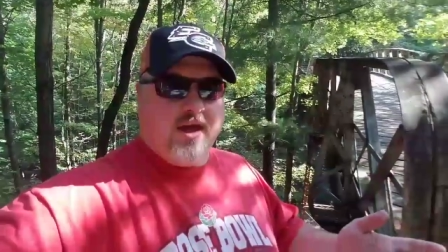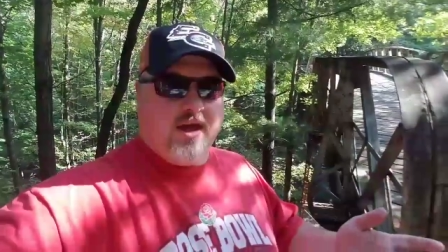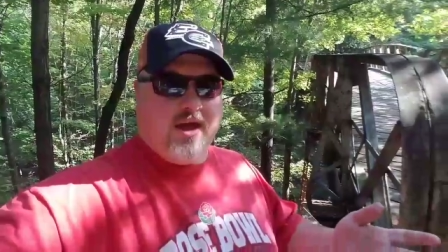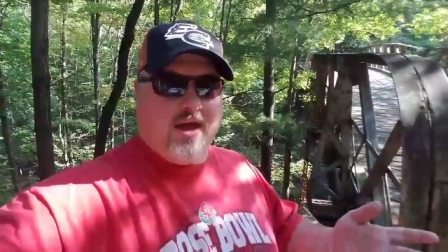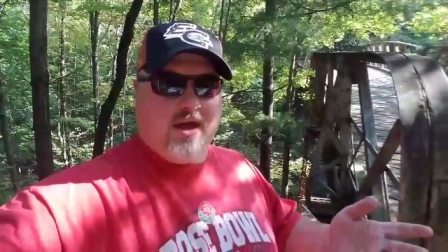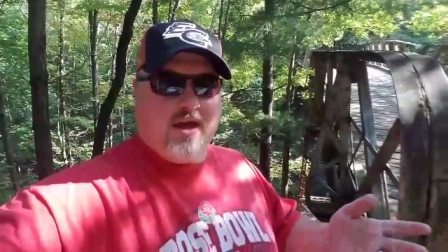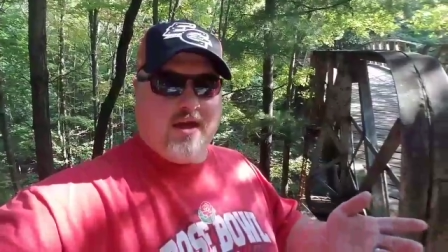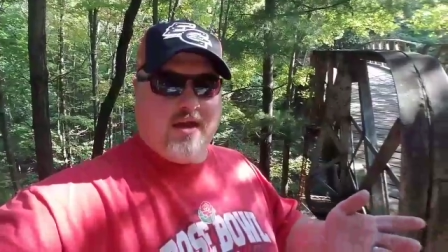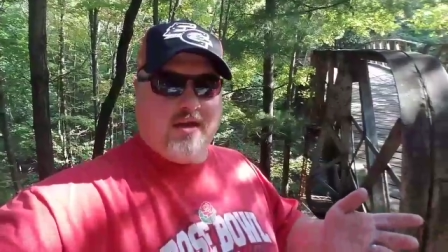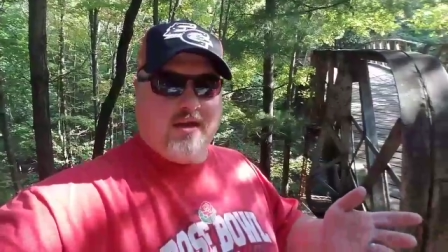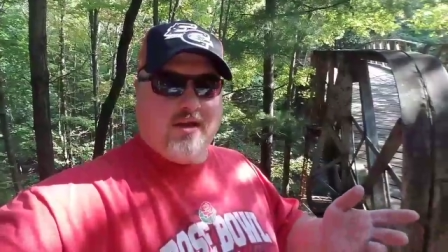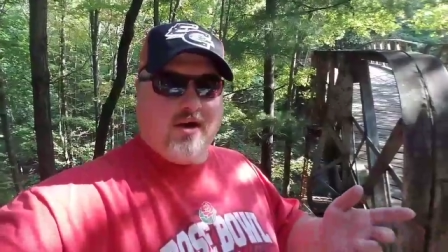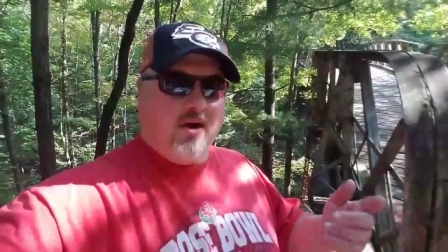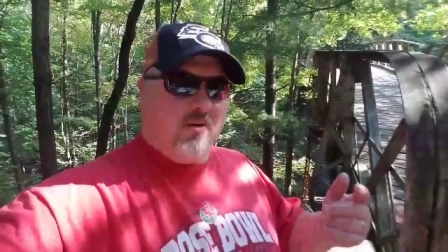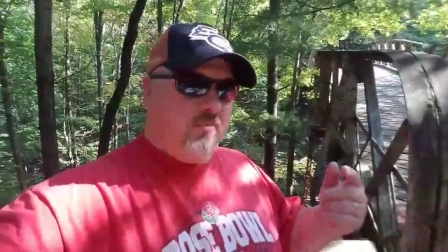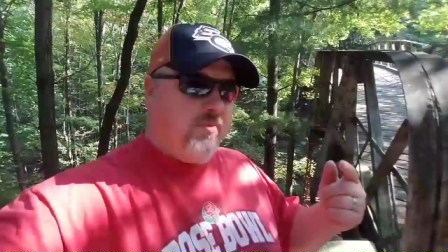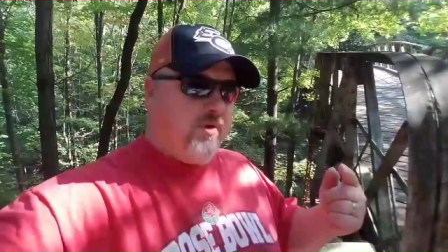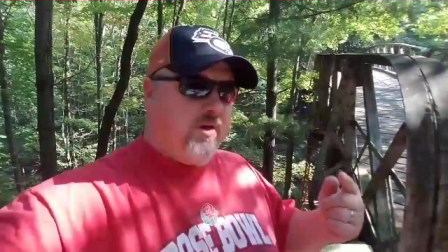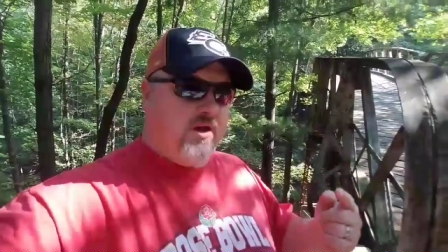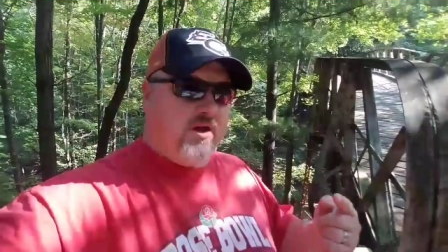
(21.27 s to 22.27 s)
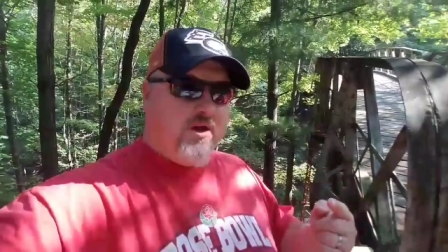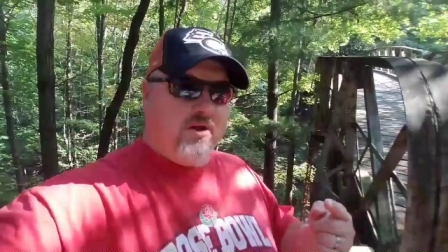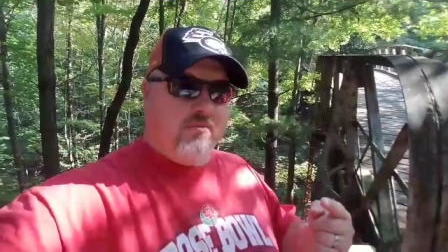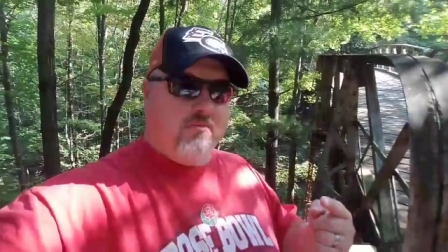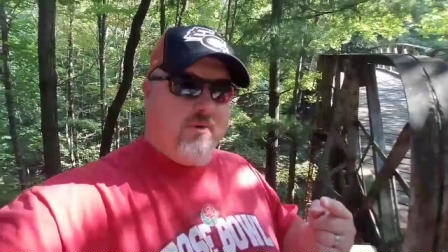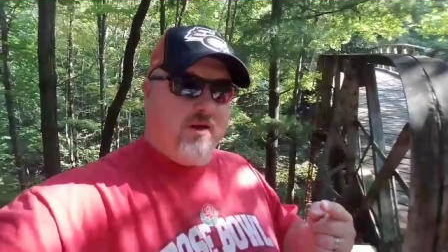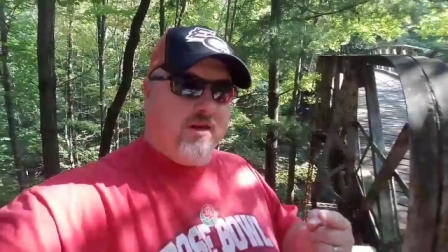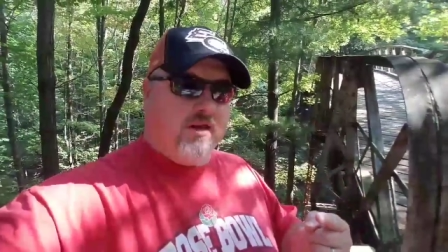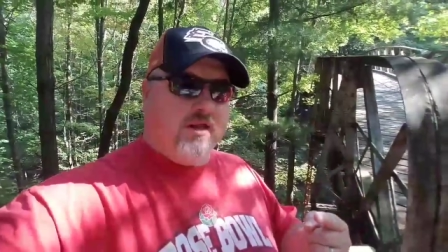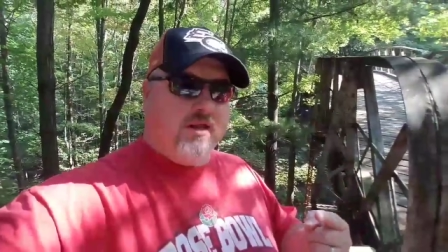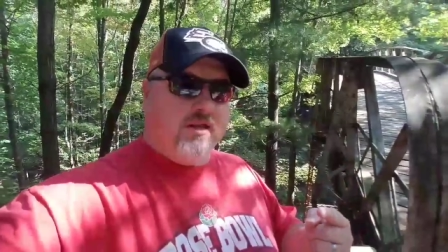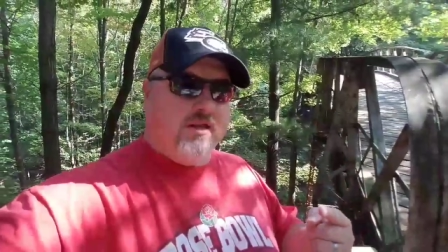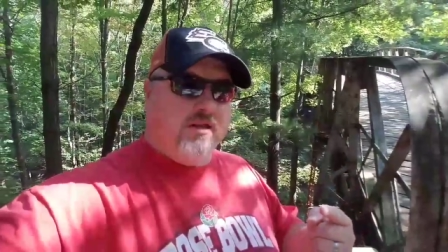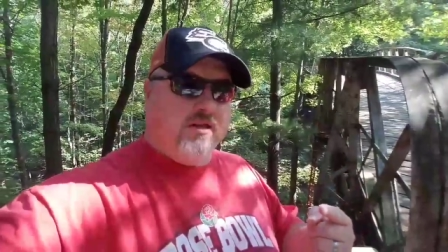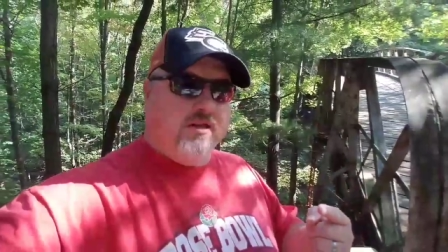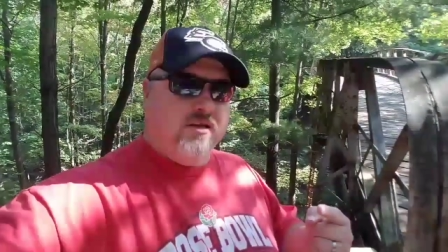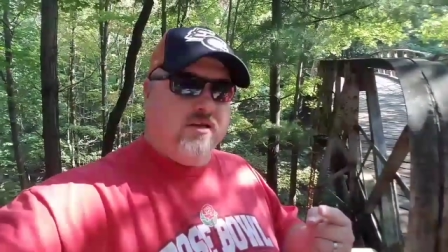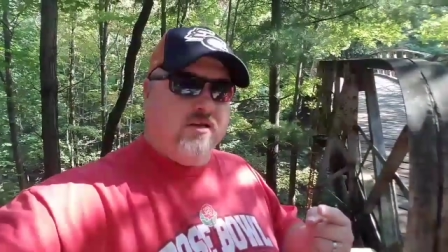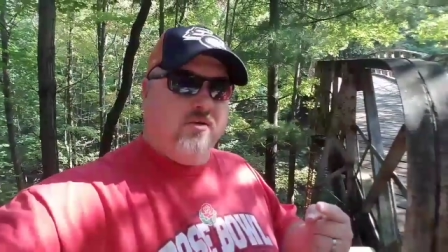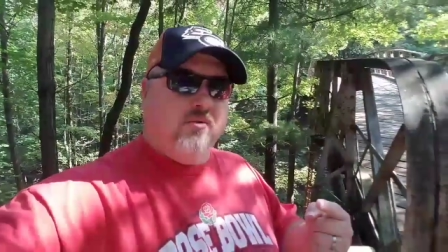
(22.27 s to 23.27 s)
and up here
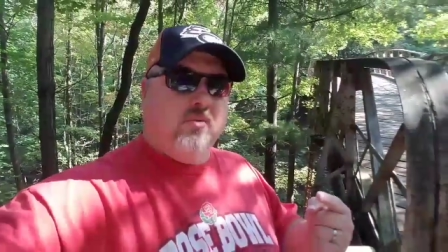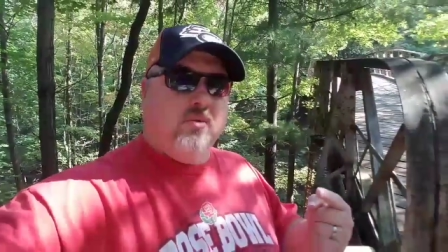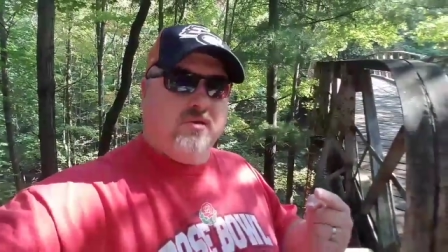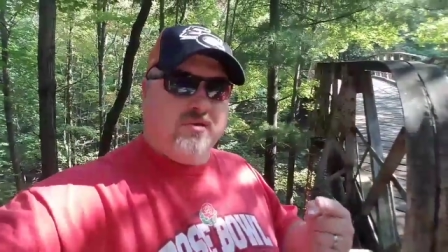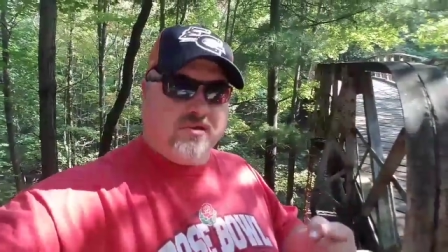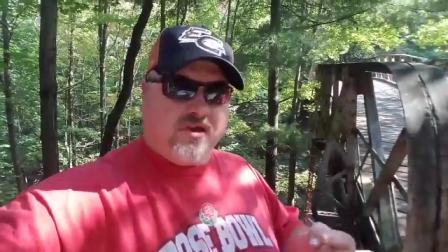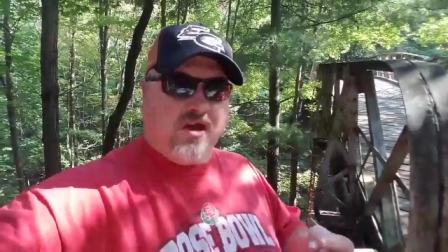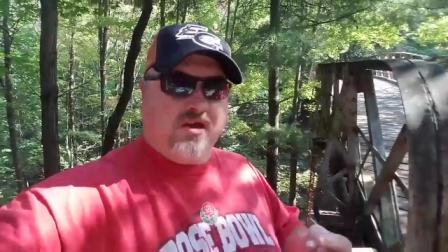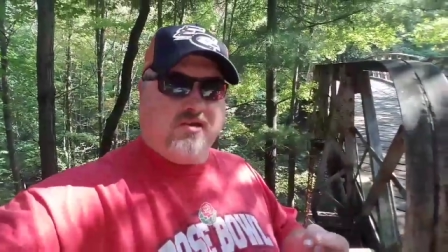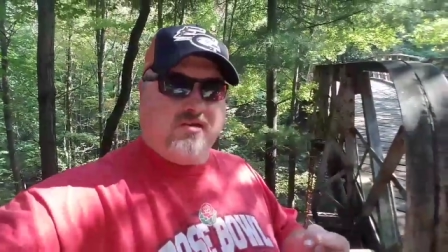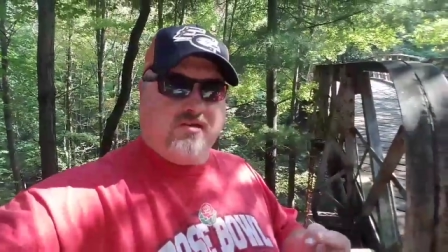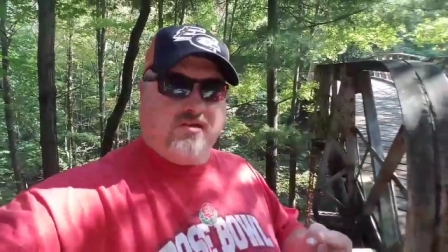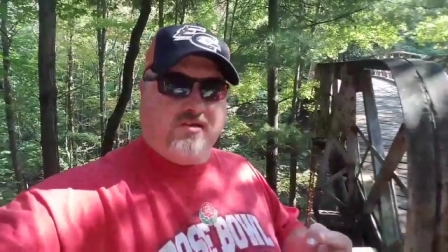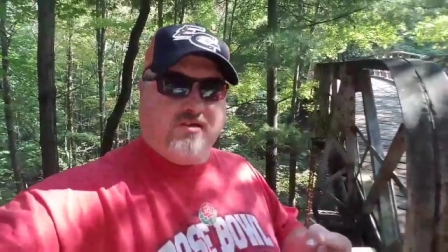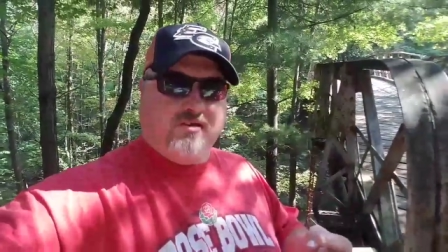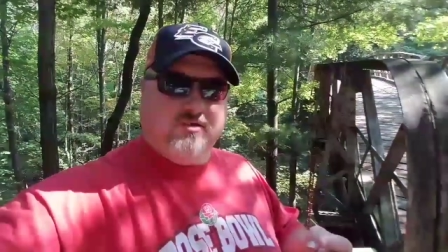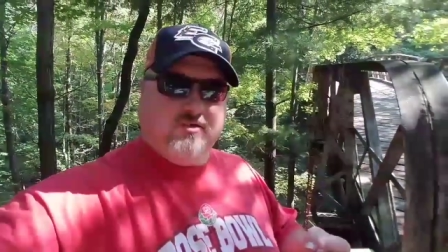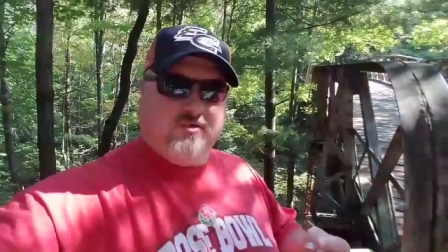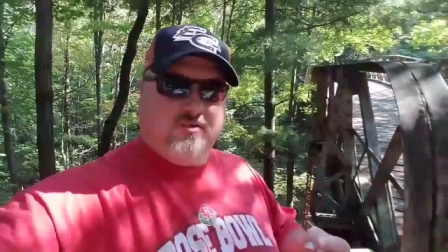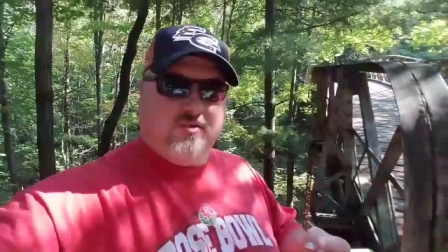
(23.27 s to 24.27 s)
meaning Wisconsin.